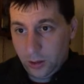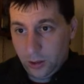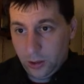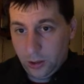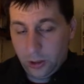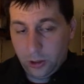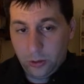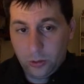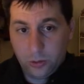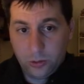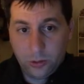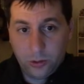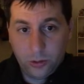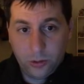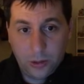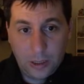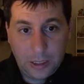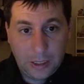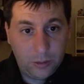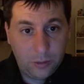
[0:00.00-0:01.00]
You do
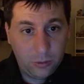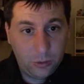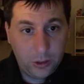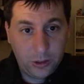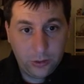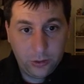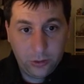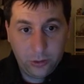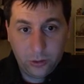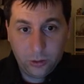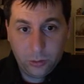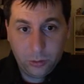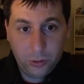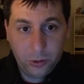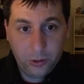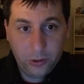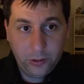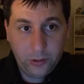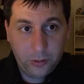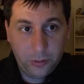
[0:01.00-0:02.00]
not want to
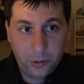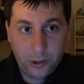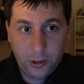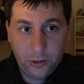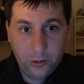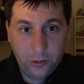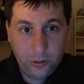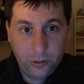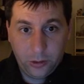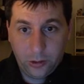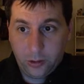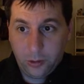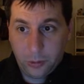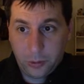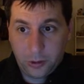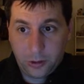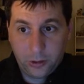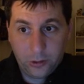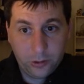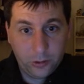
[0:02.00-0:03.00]
put somebody who's
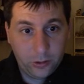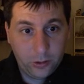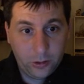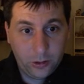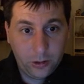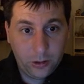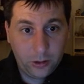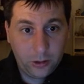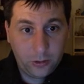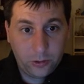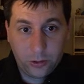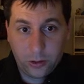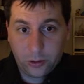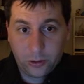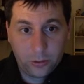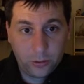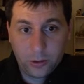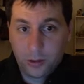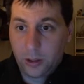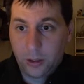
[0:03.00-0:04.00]
inexperienced in charge
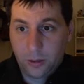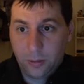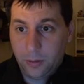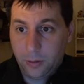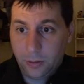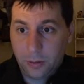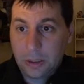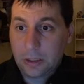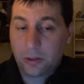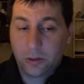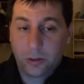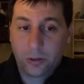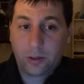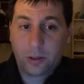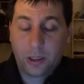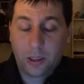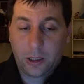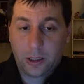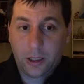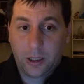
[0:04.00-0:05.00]
of a team. I mean, this is
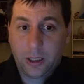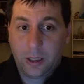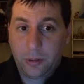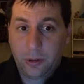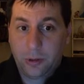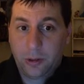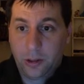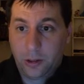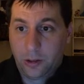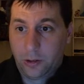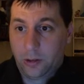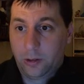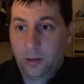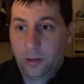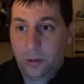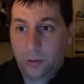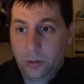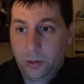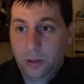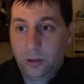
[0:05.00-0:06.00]
kind of common sense.
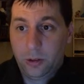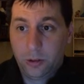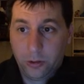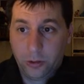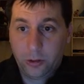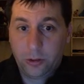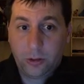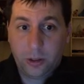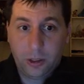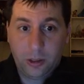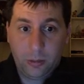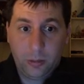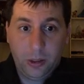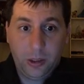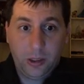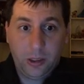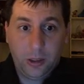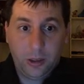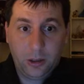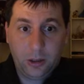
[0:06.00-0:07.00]
So we usually try to
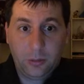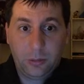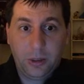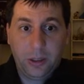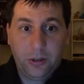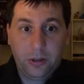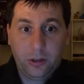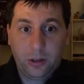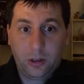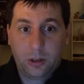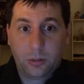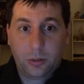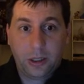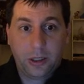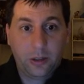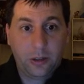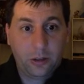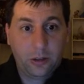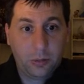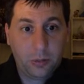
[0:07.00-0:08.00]
pick out our best and our
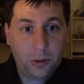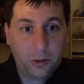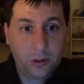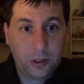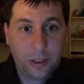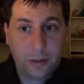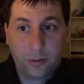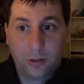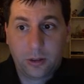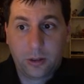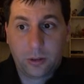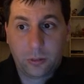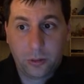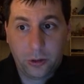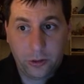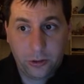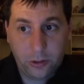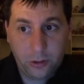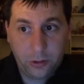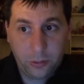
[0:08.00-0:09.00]
brightest programs and our
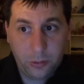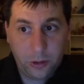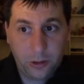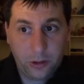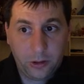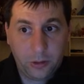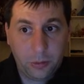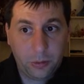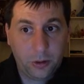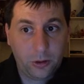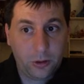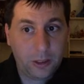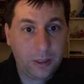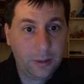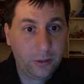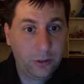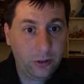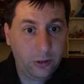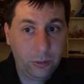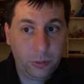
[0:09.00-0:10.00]
most experienced
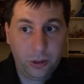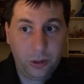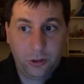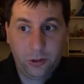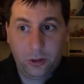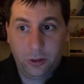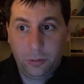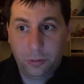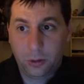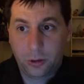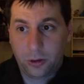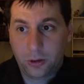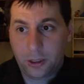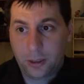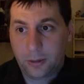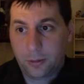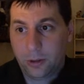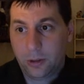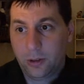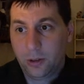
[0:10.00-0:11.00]
programmers to be chief
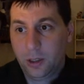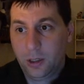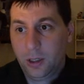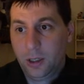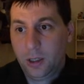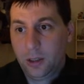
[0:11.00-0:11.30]
programmers.